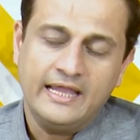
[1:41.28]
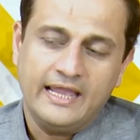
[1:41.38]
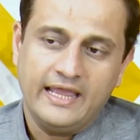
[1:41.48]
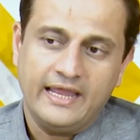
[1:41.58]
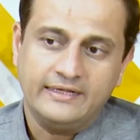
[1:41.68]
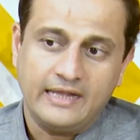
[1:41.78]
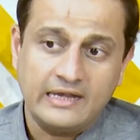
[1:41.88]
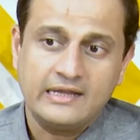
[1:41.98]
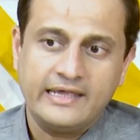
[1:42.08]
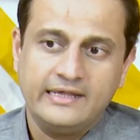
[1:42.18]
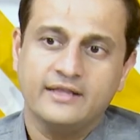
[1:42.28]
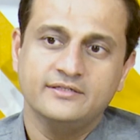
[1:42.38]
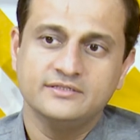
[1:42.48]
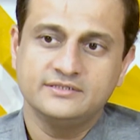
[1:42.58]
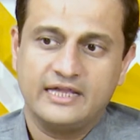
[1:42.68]
And unlike
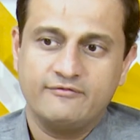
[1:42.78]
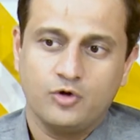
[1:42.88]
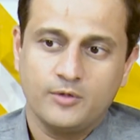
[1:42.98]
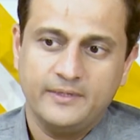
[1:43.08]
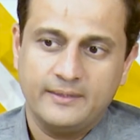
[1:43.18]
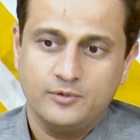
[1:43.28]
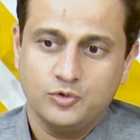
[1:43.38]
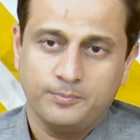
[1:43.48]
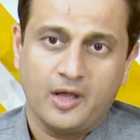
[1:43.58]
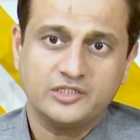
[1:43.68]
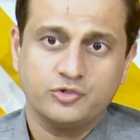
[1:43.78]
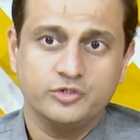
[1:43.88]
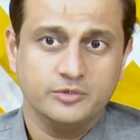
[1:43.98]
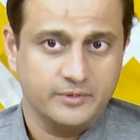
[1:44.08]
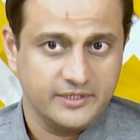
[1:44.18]
others, I will not be able to pass
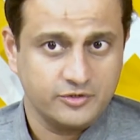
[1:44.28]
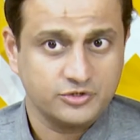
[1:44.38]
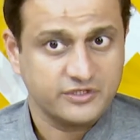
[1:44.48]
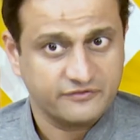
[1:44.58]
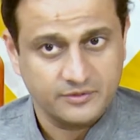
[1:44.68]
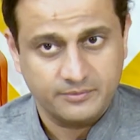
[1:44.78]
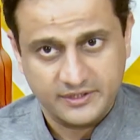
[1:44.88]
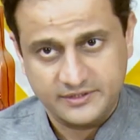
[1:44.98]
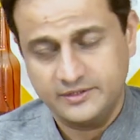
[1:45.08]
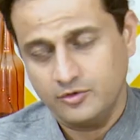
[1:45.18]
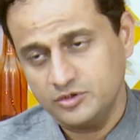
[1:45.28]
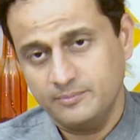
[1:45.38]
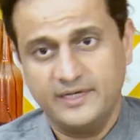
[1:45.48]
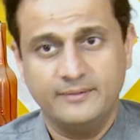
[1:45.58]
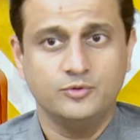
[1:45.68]
on the burden or shift the burden or the
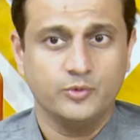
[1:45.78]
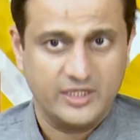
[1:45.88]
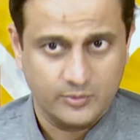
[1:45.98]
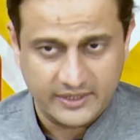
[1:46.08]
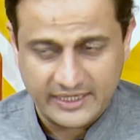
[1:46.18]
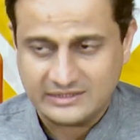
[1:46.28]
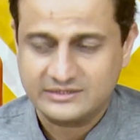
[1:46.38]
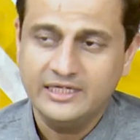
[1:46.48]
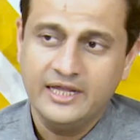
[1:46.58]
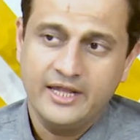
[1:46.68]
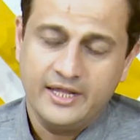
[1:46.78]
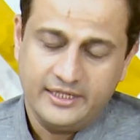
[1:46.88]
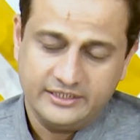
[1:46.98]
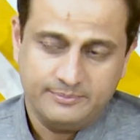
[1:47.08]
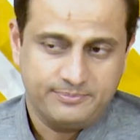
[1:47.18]
blame to anyone else.
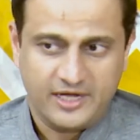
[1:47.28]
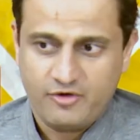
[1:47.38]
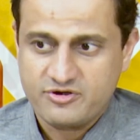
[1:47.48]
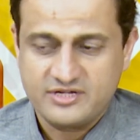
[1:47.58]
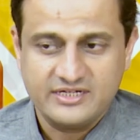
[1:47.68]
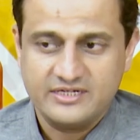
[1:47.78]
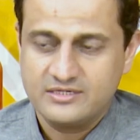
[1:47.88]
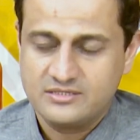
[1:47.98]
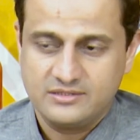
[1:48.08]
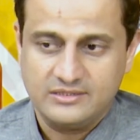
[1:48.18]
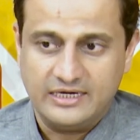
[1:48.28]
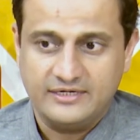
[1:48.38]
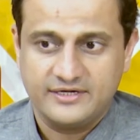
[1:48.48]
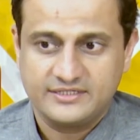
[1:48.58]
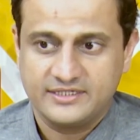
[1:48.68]
The priority is
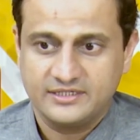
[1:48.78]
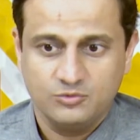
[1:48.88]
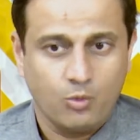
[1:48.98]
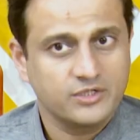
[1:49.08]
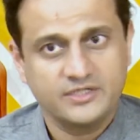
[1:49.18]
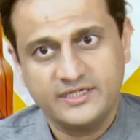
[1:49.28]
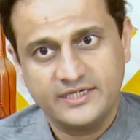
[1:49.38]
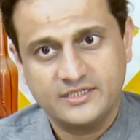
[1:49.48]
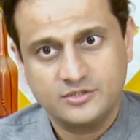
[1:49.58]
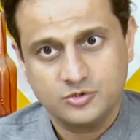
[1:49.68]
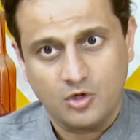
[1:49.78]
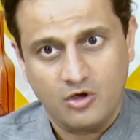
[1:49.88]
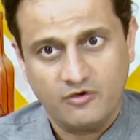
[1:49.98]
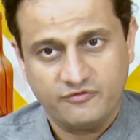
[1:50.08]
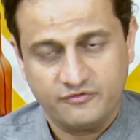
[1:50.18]
addressing the water needs
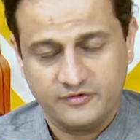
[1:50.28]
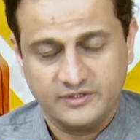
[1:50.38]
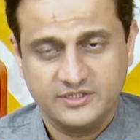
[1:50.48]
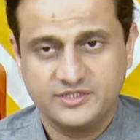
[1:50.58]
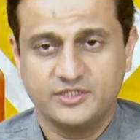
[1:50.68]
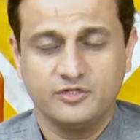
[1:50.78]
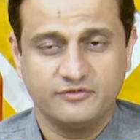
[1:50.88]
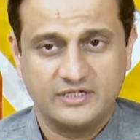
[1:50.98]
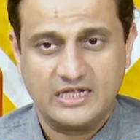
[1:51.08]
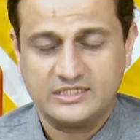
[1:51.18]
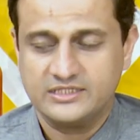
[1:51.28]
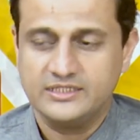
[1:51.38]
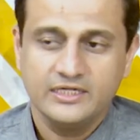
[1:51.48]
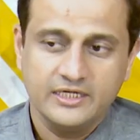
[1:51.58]
of the city of Karachi,